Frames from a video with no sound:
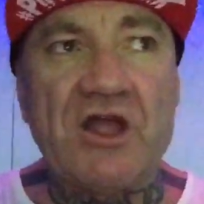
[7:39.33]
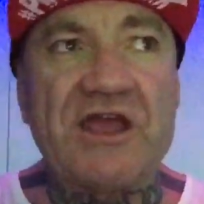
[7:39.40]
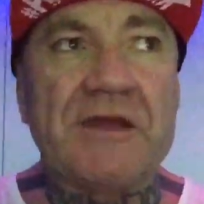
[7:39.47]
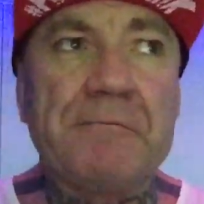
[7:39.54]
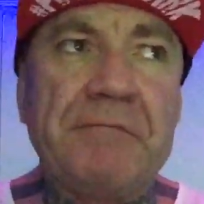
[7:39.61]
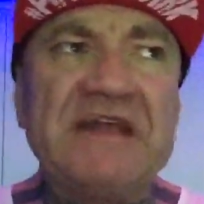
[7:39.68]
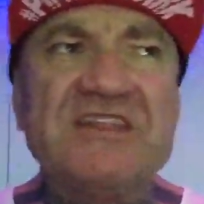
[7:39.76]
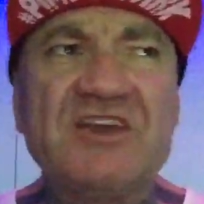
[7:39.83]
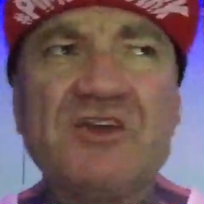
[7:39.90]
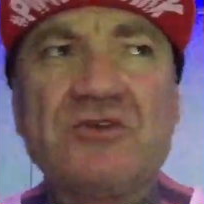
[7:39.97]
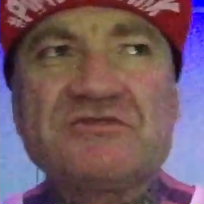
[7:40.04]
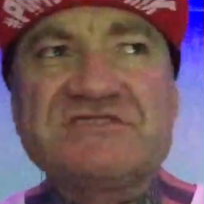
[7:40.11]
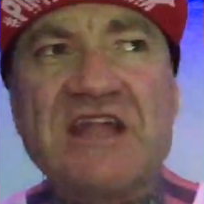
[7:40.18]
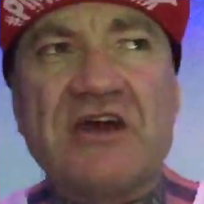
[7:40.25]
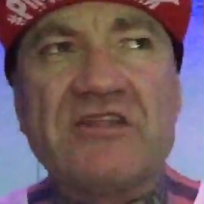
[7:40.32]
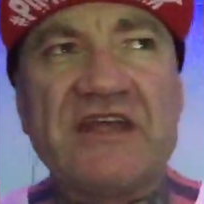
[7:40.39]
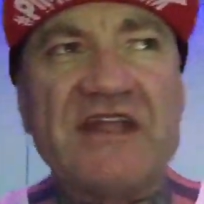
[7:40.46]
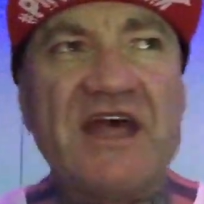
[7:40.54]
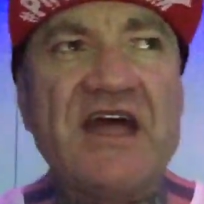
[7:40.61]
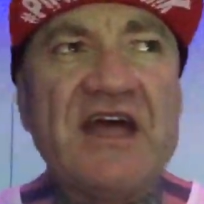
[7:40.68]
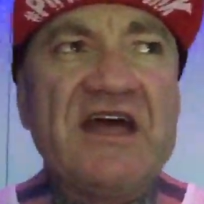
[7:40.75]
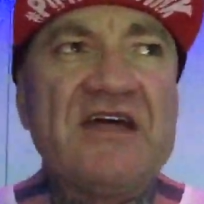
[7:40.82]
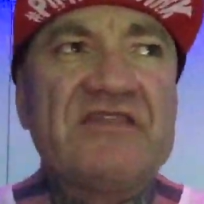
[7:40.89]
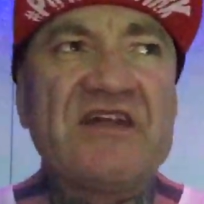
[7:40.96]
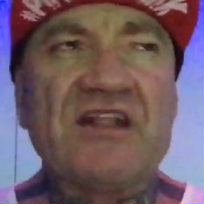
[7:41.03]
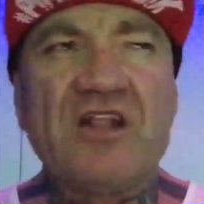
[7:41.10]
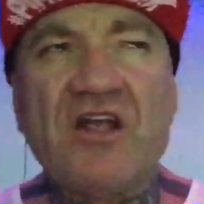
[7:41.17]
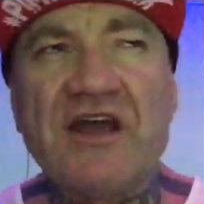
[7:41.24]
I can pick the girls now that are
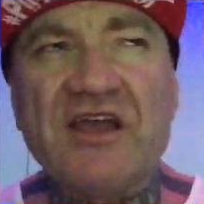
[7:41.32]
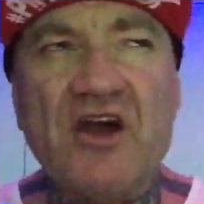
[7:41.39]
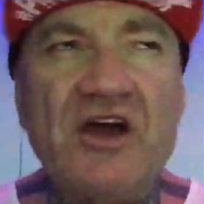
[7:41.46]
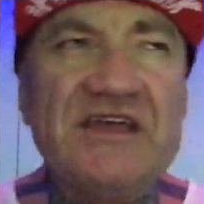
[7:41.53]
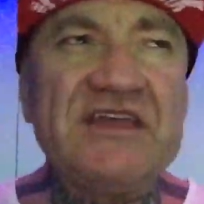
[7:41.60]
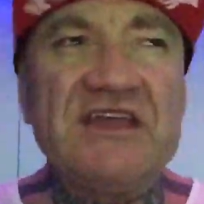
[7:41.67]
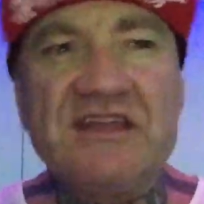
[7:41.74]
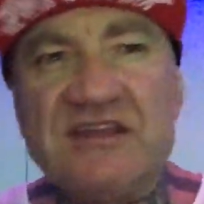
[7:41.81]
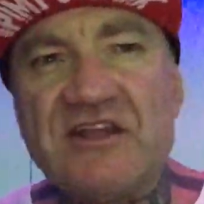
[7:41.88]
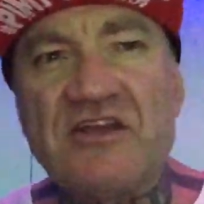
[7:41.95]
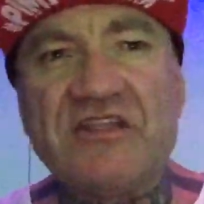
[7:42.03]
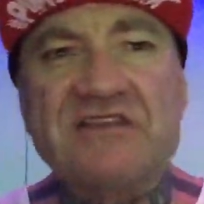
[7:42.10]
like, oh yeah,